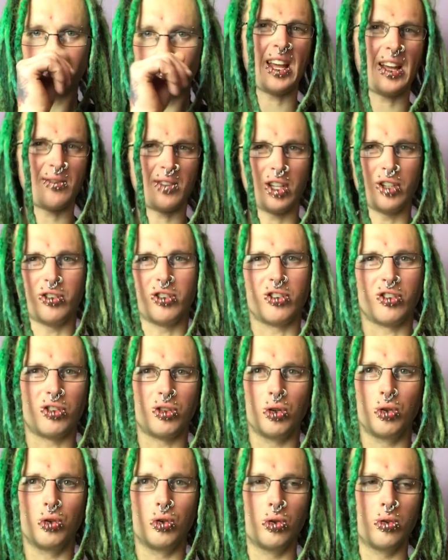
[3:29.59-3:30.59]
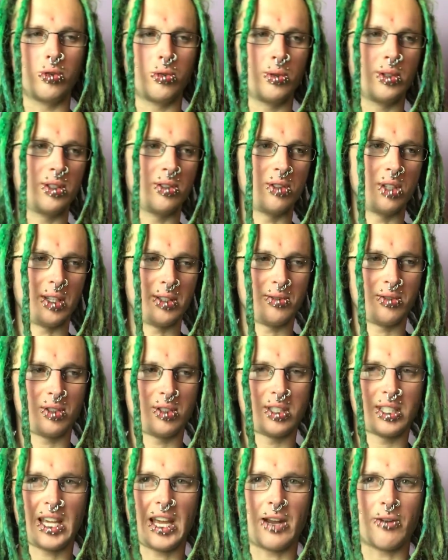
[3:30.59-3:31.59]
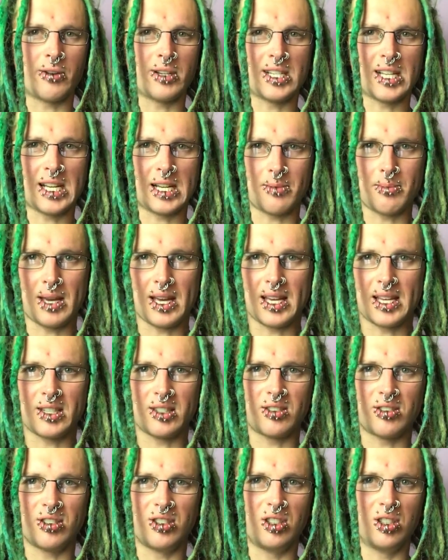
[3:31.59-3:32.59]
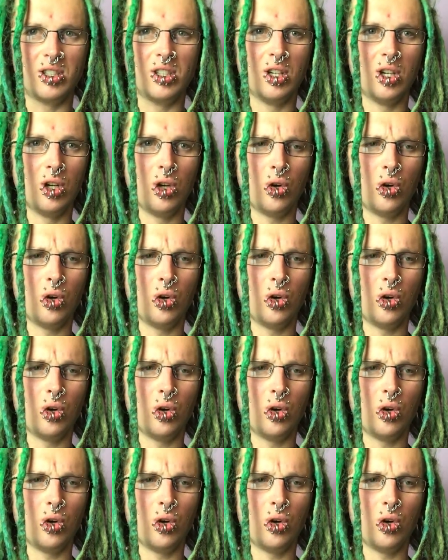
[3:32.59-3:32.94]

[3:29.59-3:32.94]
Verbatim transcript: Plus they have loads of stalls with like scary teddy bears and